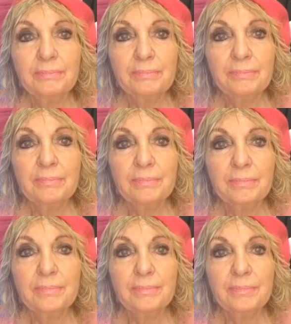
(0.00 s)

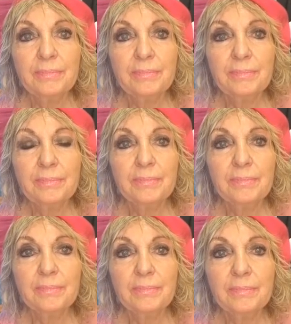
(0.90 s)

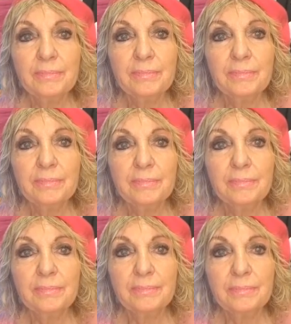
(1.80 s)

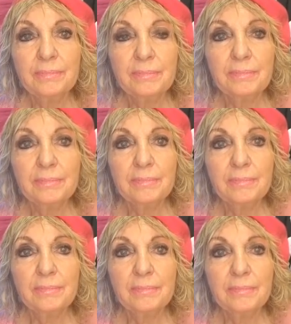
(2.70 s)

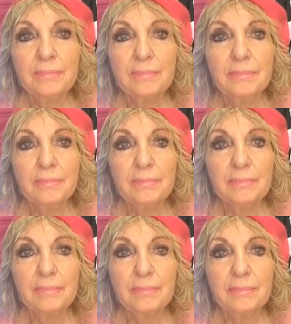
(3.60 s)

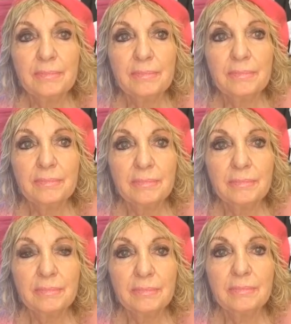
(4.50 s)

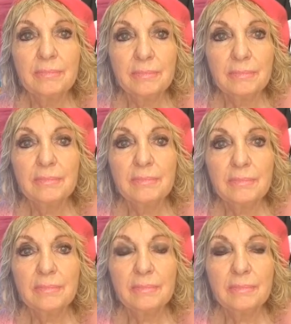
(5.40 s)

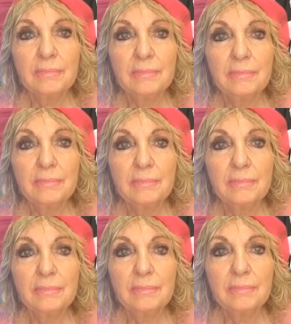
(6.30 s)

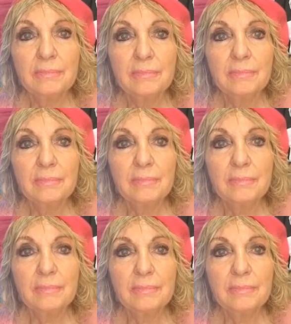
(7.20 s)
The person shown says nothing.